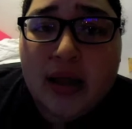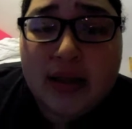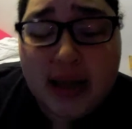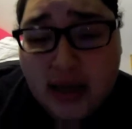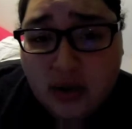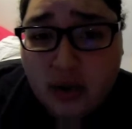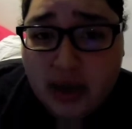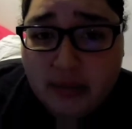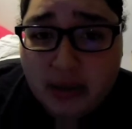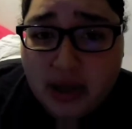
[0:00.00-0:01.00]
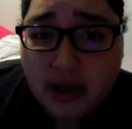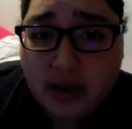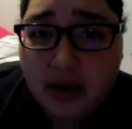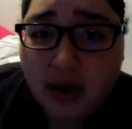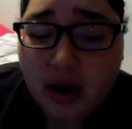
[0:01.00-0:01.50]
Thank you, Amy,
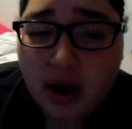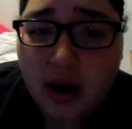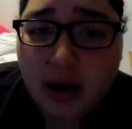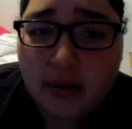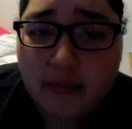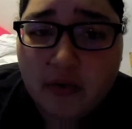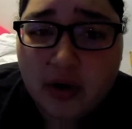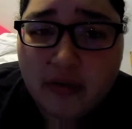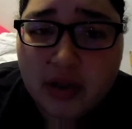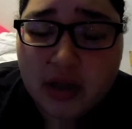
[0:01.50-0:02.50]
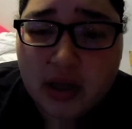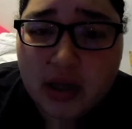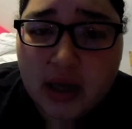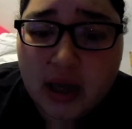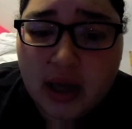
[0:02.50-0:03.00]
for
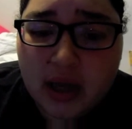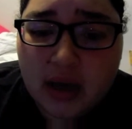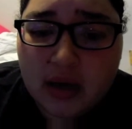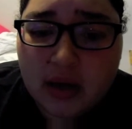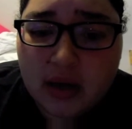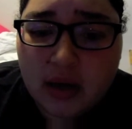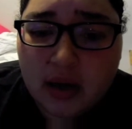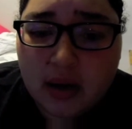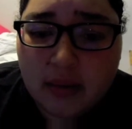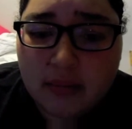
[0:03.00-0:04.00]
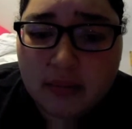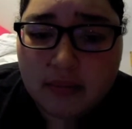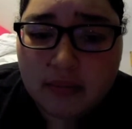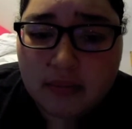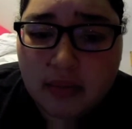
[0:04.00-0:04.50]
everything. And
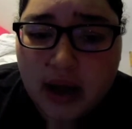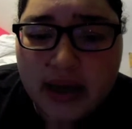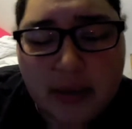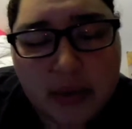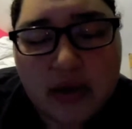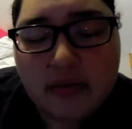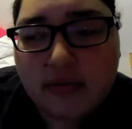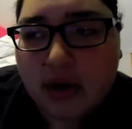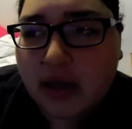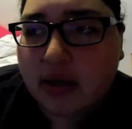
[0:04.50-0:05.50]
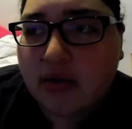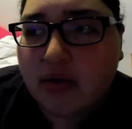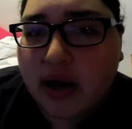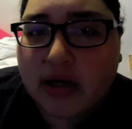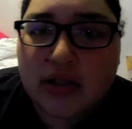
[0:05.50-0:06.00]
I can't believe, like,
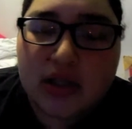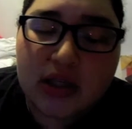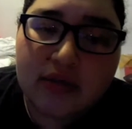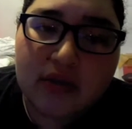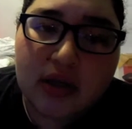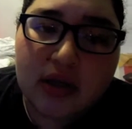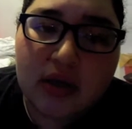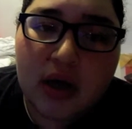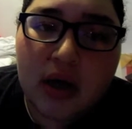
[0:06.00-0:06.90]
you're actually leaving.